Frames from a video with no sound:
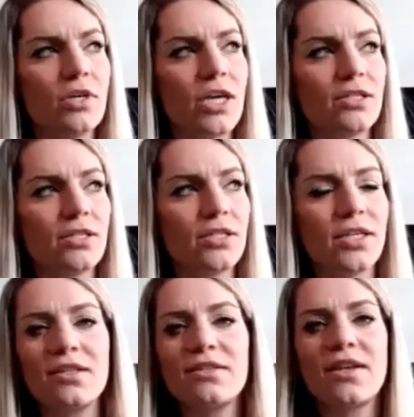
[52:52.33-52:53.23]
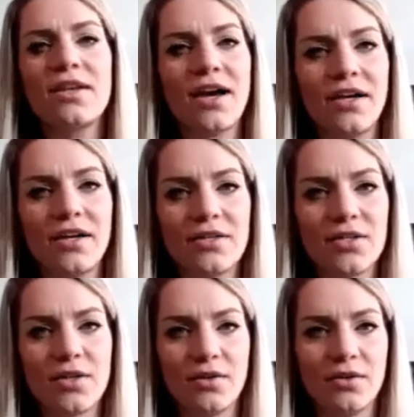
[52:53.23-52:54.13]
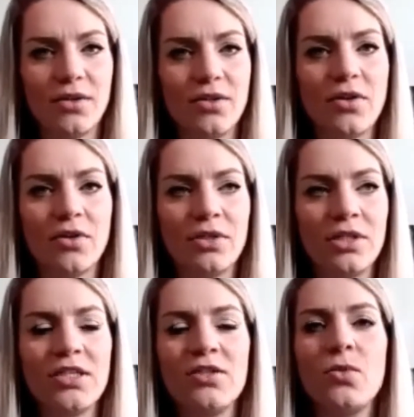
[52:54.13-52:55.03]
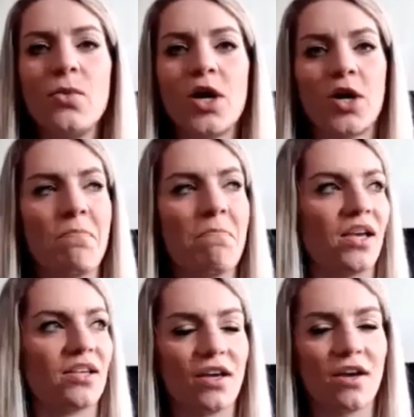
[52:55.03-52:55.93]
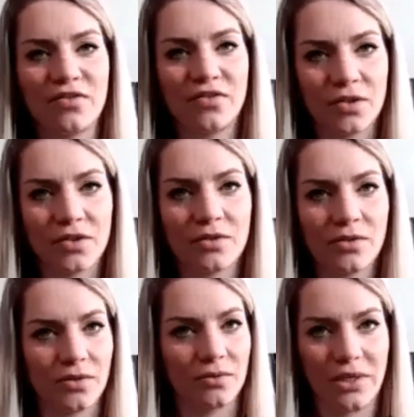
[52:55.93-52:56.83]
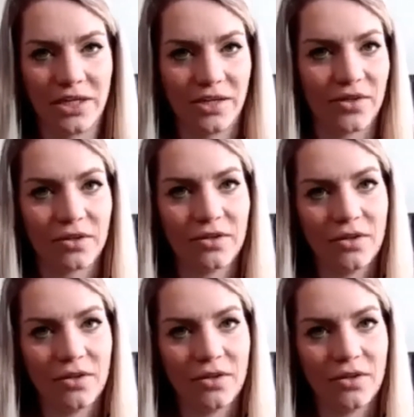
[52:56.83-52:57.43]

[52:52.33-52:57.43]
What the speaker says: get sick and tired, so you don't need to wear a mask after or whatever.